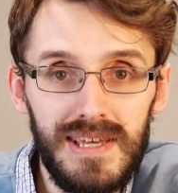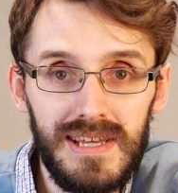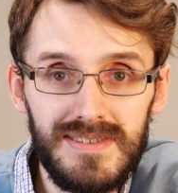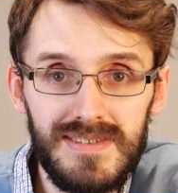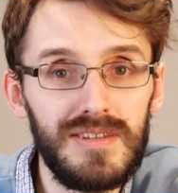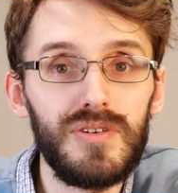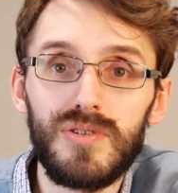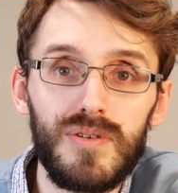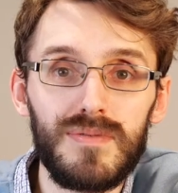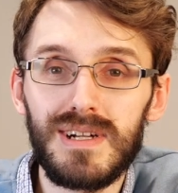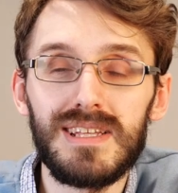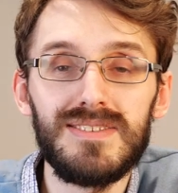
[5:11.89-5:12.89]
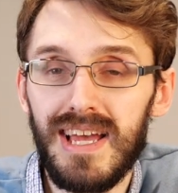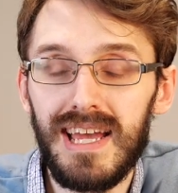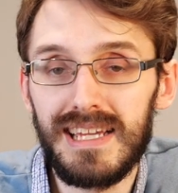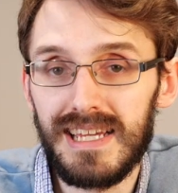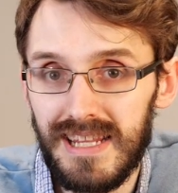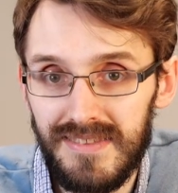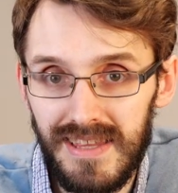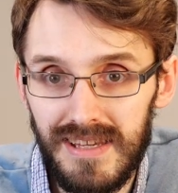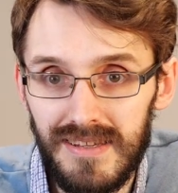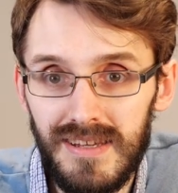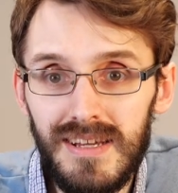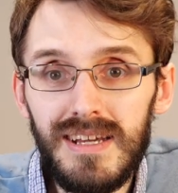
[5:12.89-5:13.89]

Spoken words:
this, and you're not really saying anything.